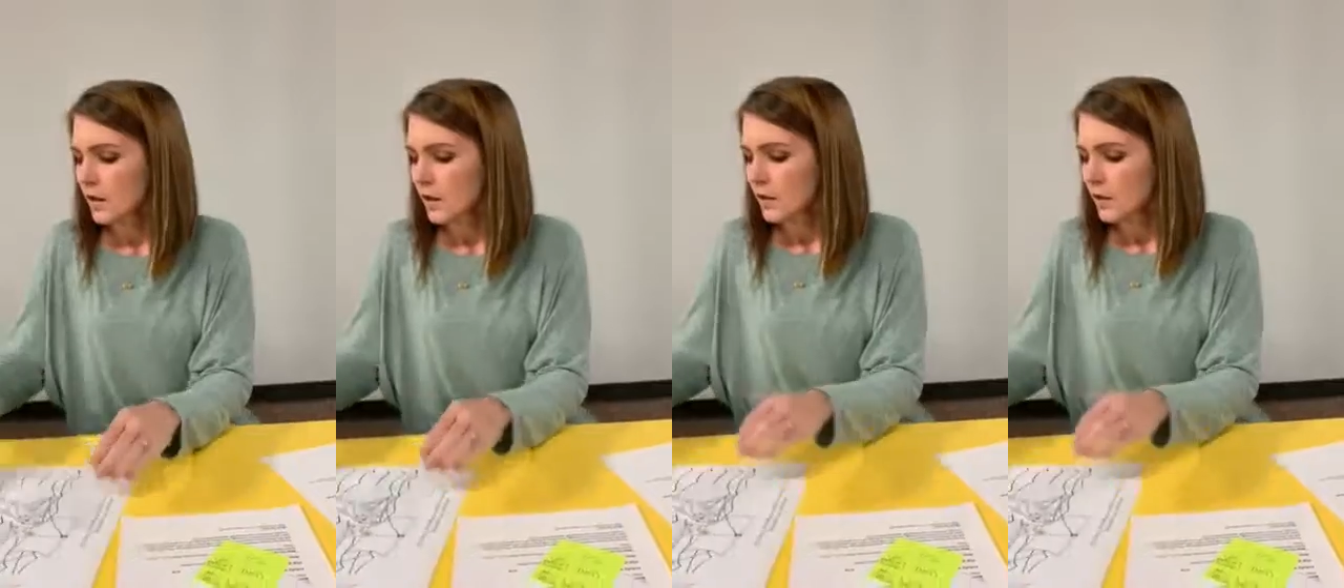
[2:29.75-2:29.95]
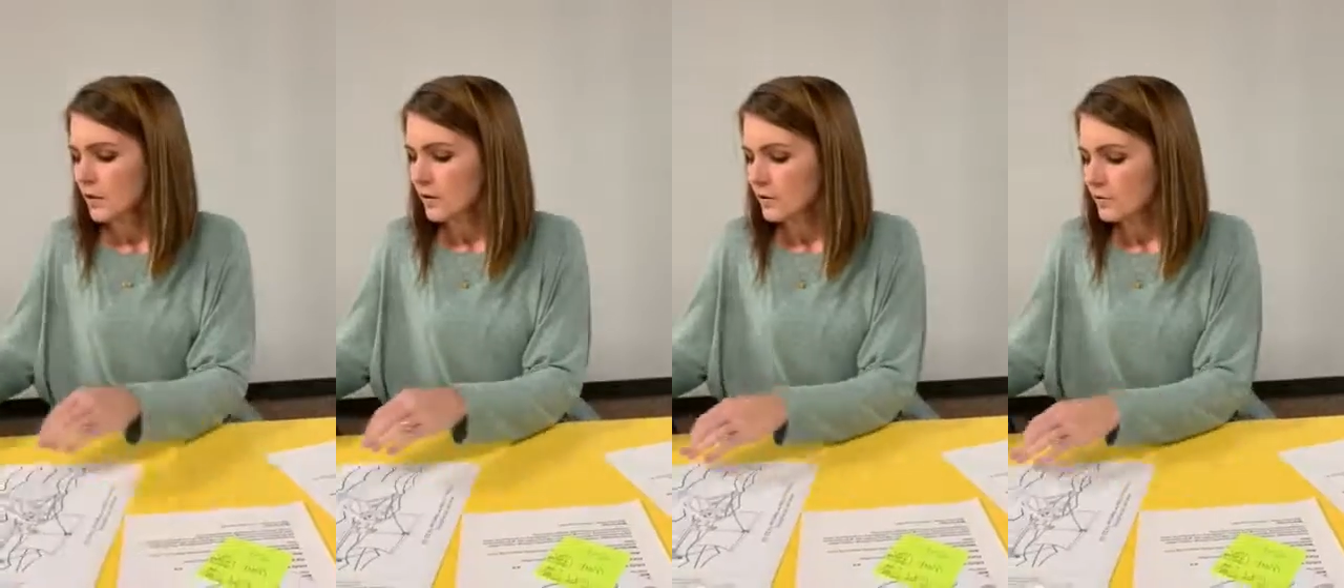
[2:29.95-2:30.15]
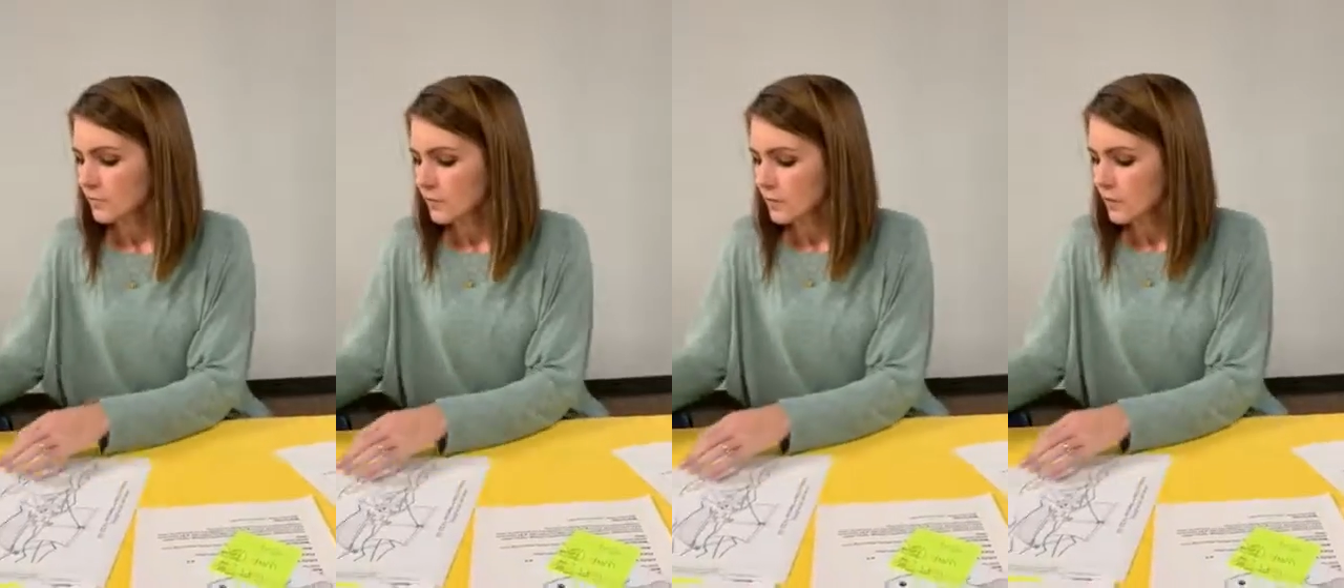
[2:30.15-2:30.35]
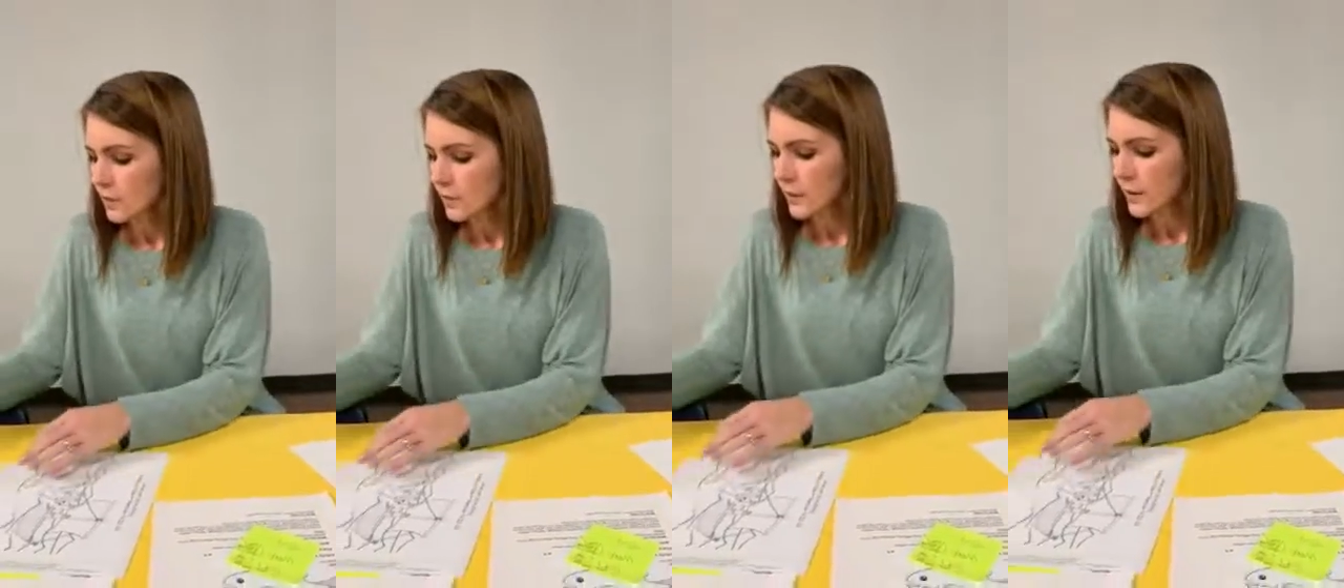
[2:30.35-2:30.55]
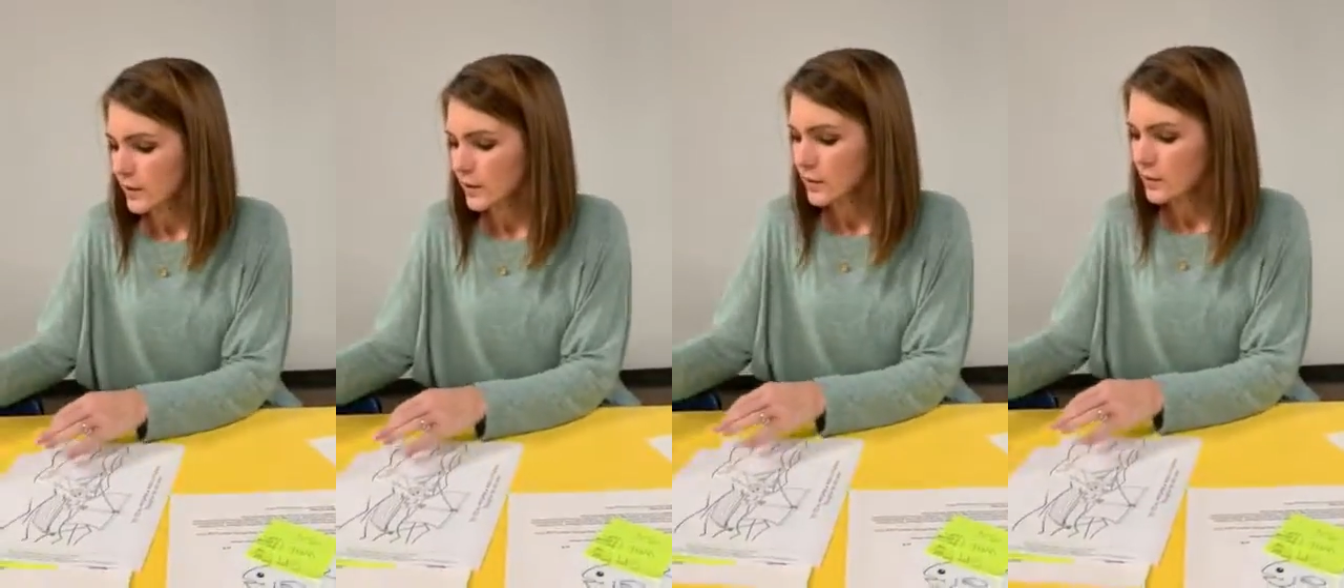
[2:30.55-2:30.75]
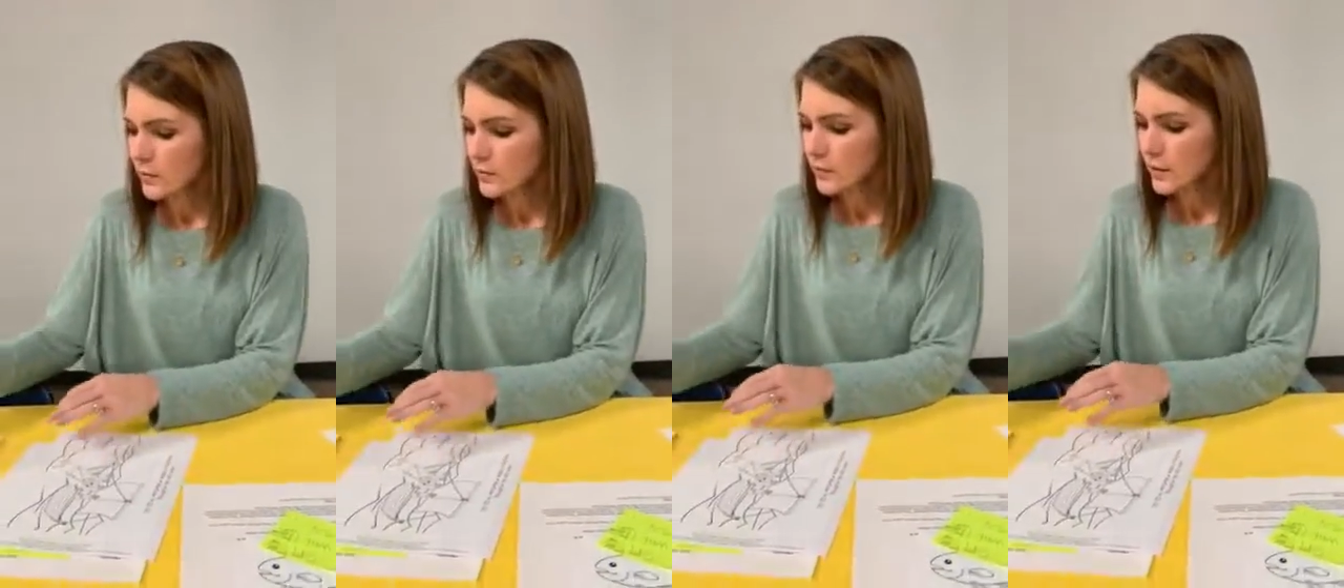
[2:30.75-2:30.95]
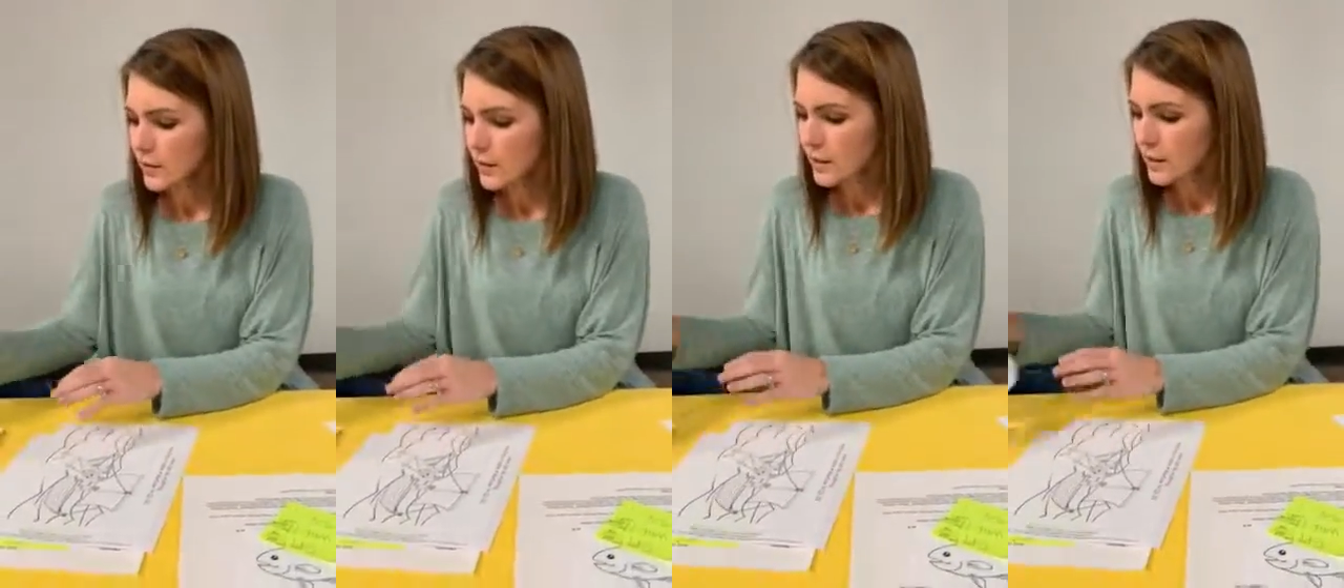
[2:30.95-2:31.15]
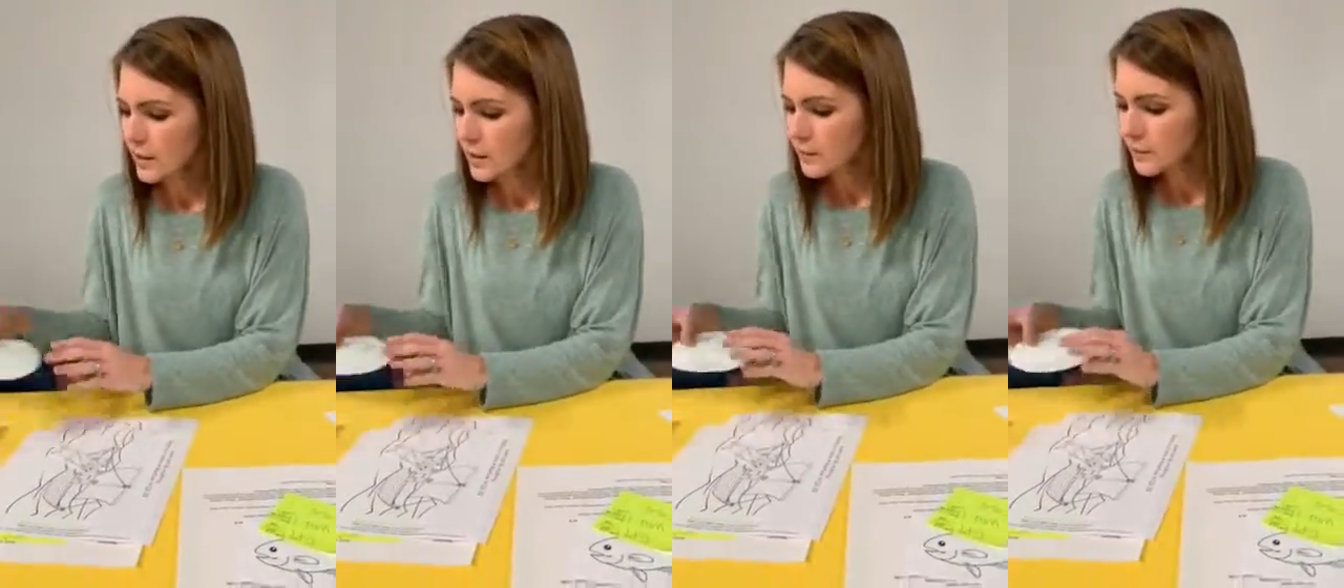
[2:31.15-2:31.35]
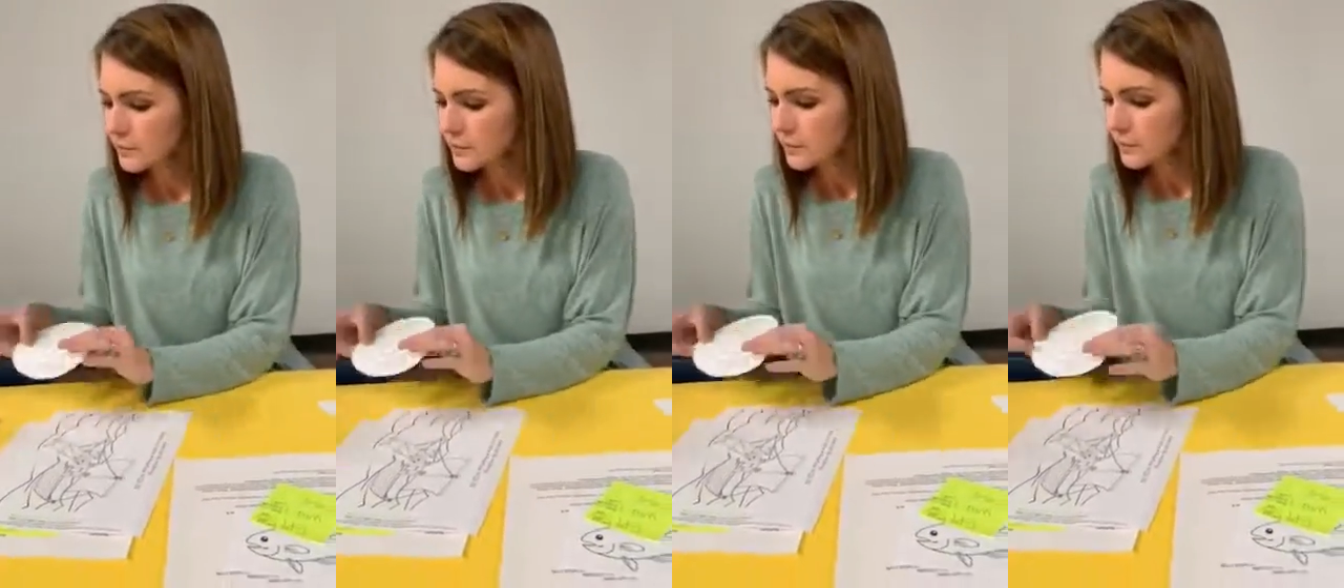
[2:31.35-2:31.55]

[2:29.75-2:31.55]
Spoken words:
And then for week 3,